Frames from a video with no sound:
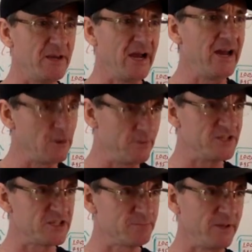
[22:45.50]
I have been
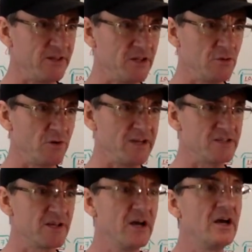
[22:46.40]
suspended
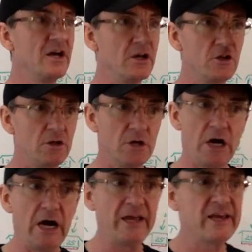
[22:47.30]
twice.
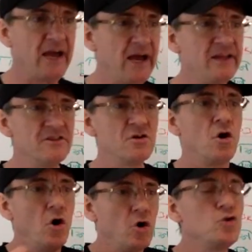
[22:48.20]
I can't
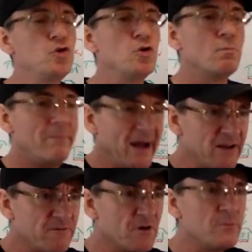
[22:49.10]
hold you
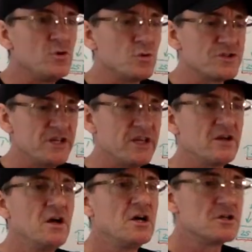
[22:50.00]
back from using
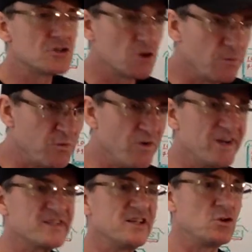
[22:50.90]

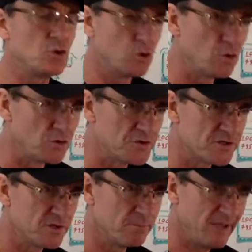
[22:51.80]
softwares and
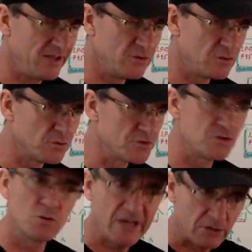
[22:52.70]
tools, paid tools.
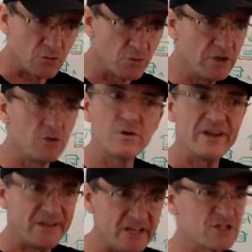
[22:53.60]
You can do it. You
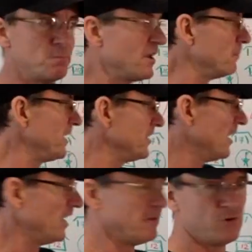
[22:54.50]
can experiment
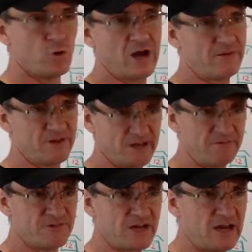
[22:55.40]
if you have
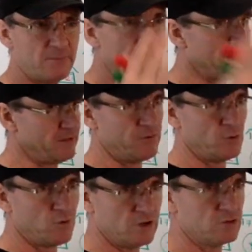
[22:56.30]
enough time. If
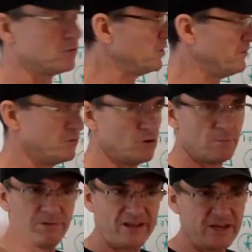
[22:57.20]
you want to, if you
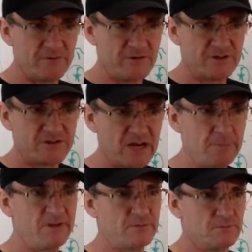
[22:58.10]
are playing with the
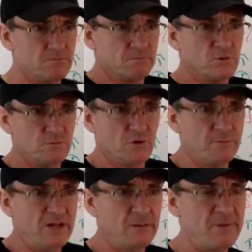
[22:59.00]
time, but
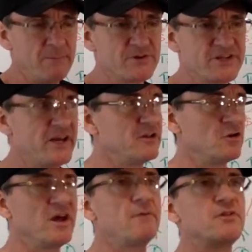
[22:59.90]
normally people say, I
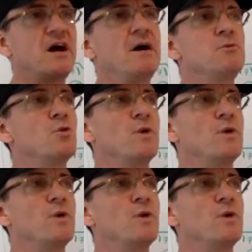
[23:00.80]
don't have time to